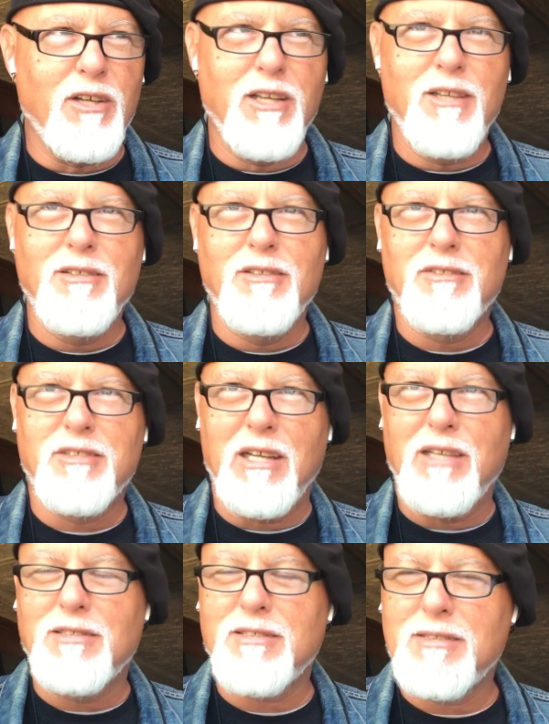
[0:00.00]
in
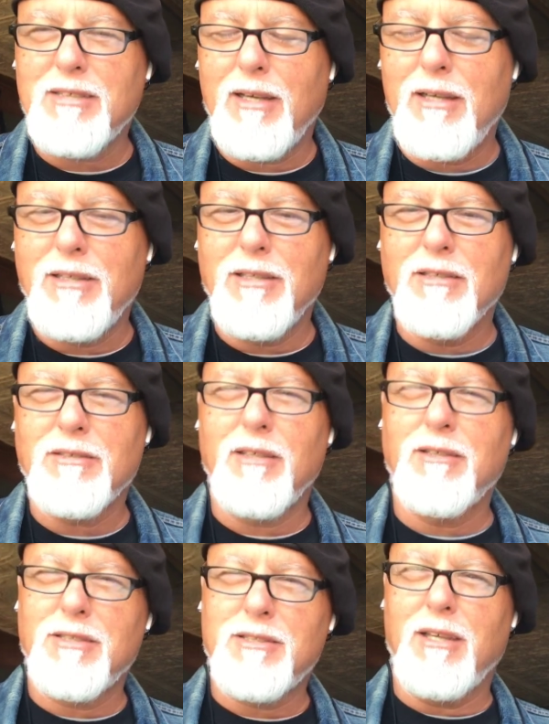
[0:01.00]
today's society to
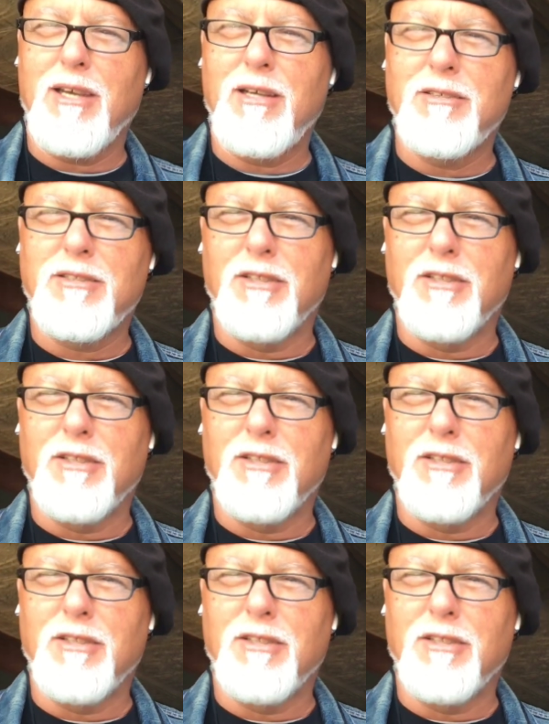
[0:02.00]
understand,